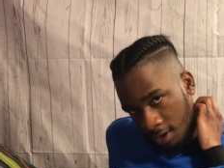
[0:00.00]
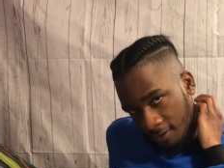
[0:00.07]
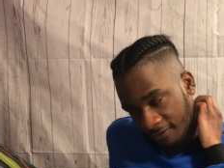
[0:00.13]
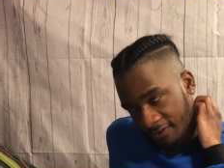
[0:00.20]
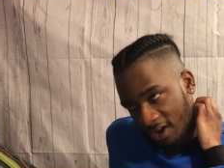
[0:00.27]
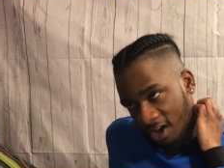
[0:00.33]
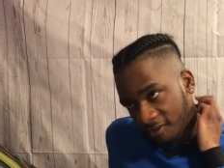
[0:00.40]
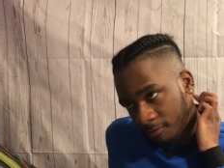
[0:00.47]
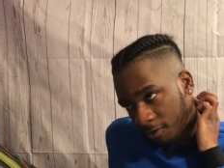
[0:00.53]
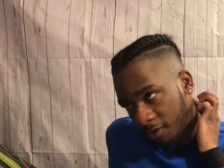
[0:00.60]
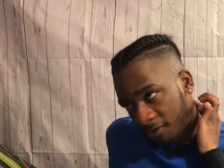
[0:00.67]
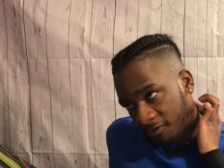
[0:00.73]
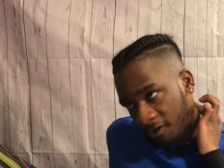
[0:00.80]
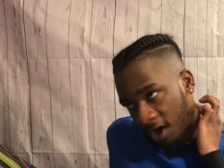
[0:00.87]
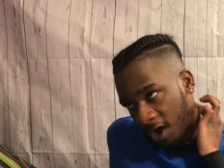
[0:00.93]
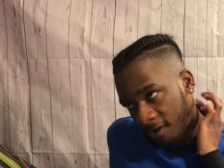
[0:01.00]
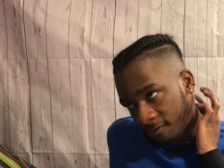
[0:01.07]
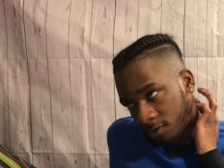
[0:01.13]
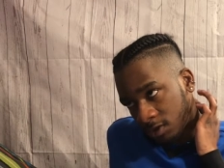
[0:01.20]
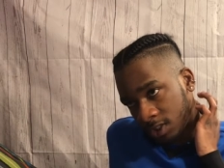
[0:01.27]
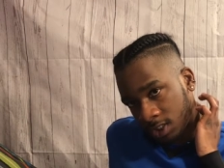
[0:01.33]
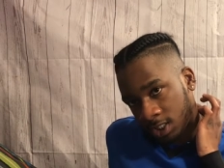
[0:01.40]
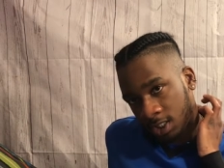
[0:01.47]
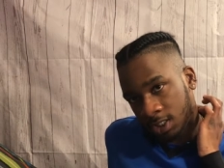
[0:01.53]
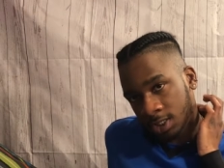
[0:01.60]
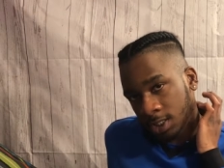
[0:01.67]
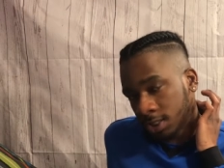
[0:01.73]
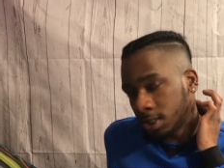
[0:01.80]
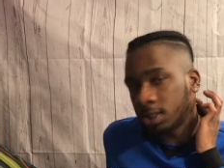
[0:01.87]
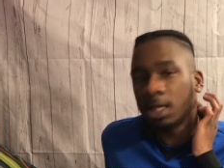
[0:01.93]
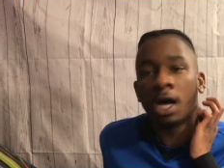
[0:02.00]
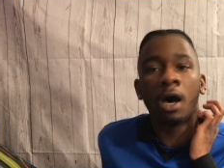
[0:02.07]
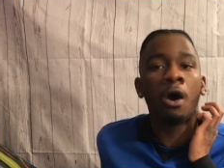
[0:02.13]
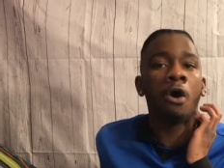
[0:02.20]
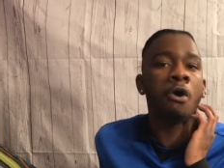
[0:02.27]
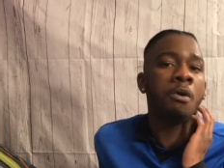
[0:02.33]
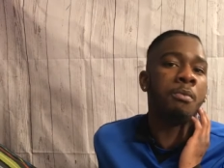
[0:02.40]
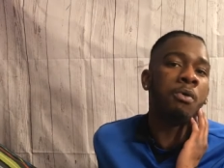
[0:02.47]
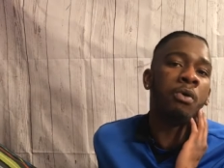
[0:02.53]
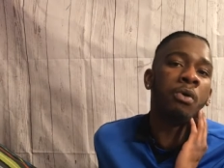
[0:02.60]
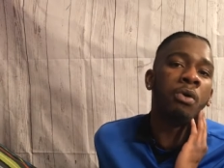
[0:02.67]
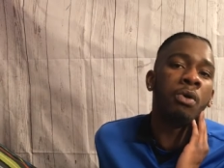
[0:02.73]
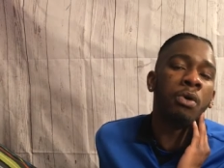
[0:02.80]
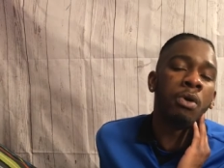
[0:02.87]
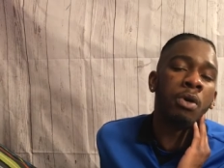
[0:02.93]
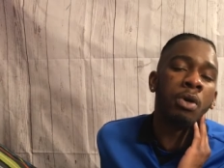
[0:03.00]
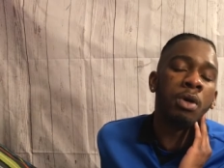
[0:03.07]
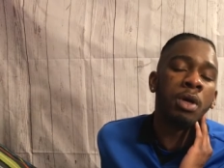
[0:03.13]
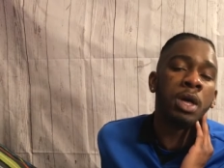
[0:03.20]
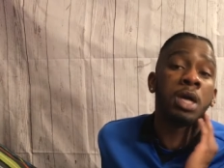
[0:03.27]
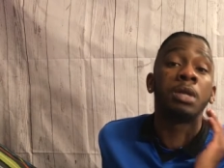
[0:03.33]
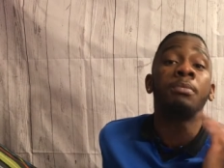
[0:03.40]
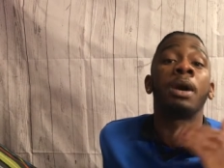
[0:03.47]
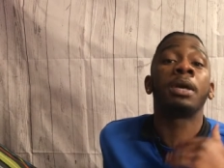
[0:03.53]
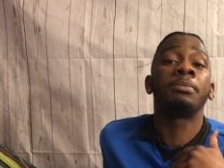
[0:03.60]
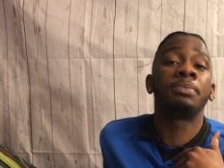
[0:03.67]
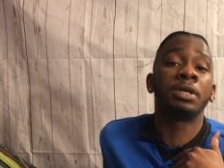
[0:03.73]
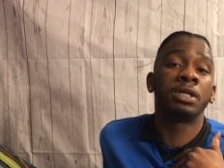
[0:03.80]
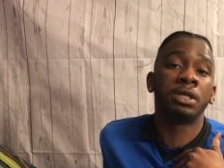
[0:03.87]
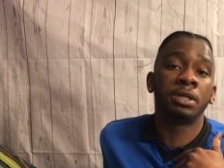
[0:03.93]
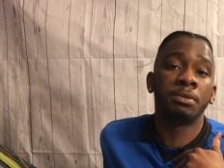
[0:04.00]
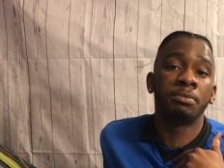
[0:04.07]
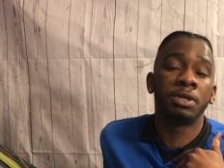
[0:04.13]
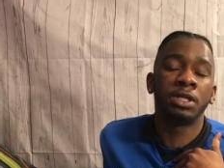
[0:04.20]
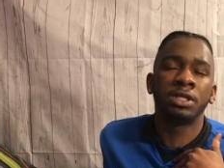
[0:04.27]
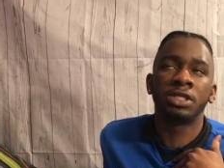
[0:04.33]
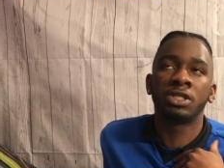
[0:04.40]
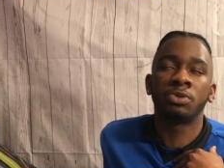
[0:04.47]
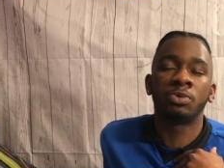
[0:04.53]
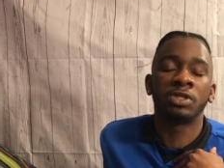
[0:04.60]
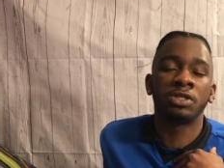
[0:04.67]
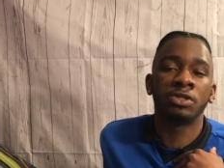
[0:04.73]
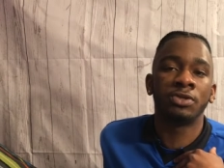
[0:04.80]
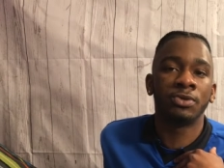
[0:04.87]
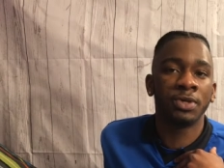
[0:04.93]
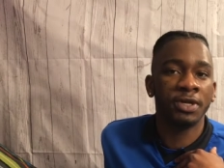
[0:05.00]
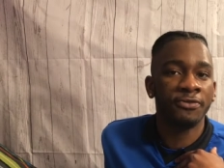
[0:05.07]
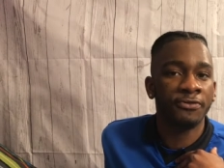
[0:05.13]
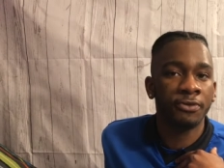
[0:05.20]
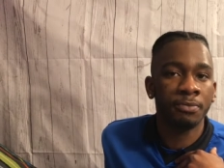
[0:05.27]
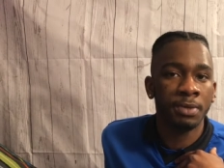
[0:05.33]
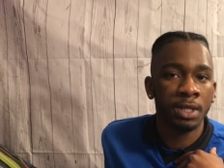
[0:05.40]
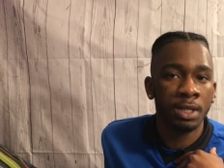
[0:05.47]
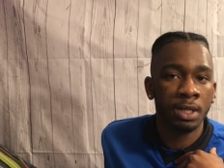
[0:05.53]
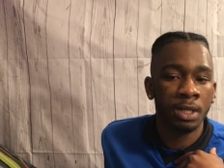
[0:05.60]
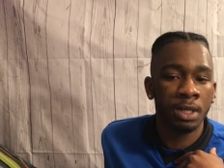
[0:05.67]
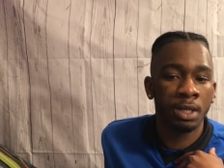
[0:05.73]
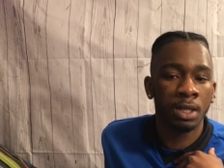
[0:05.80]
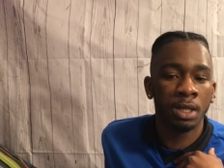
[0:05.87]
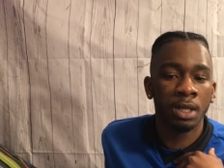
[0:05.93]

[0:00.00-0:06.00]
a 5.5 or 6 because it's not horrible in my opinion, but it just wasn't doing it for me.